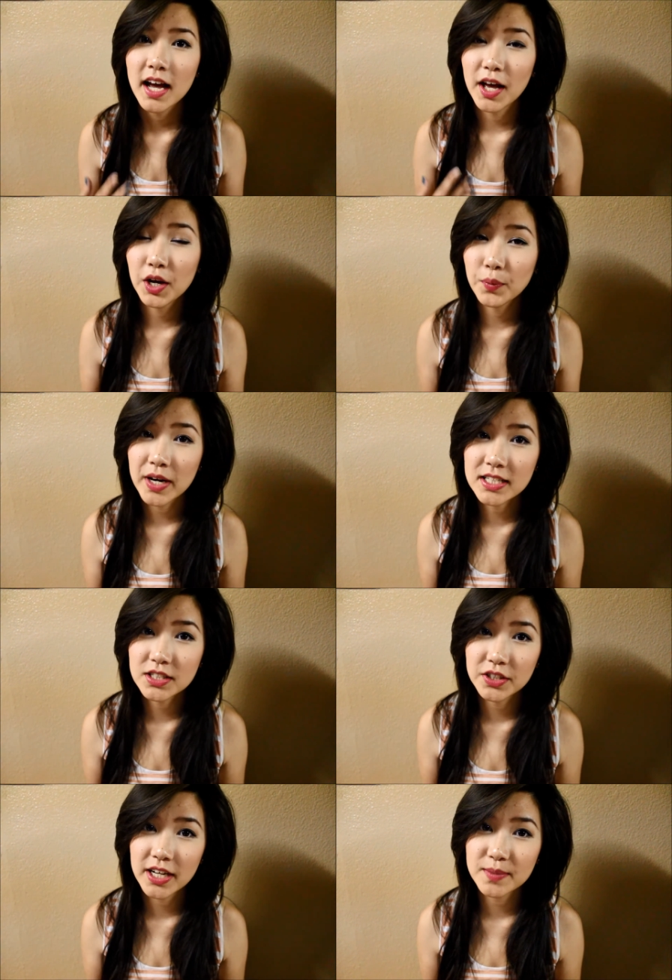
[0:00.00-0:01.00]
And I wanted to
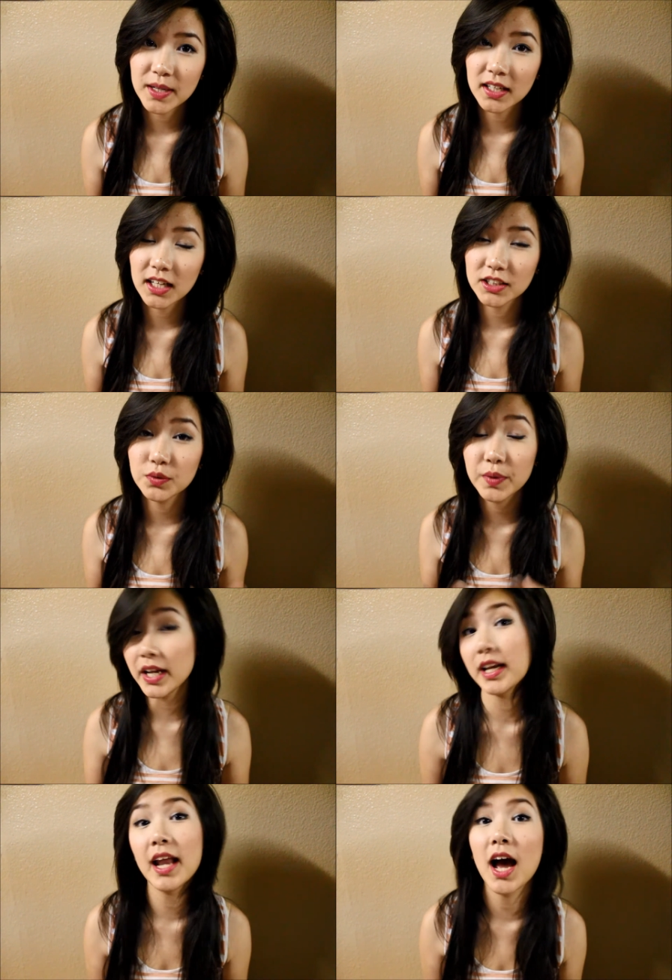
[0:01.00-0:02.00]
show you guys my collection
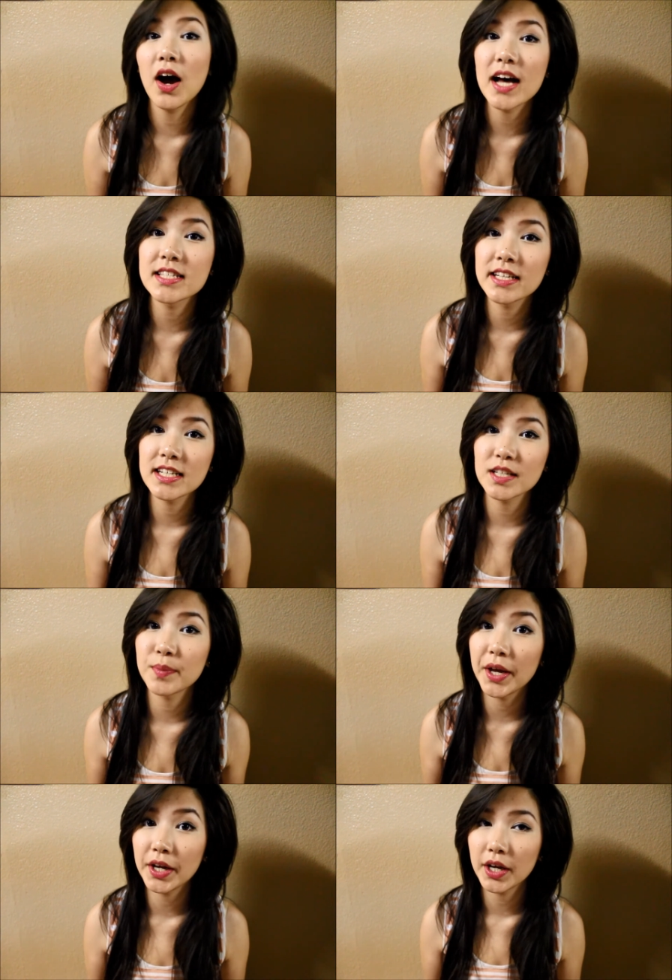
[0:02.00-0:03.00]
right now as it is in
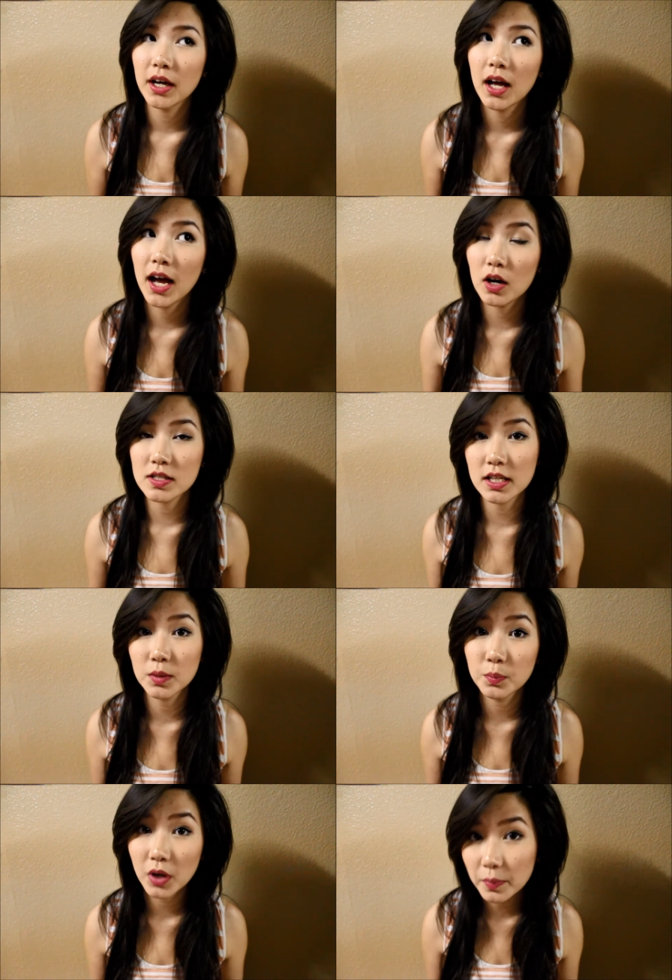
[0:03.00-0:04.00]
my house at
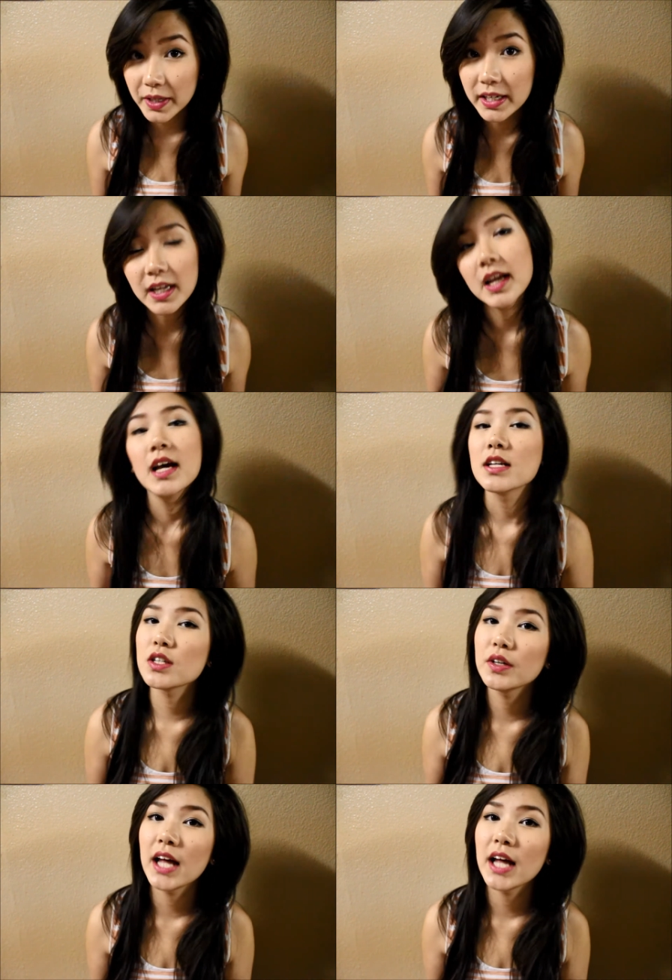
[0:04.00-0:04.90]
the moment, so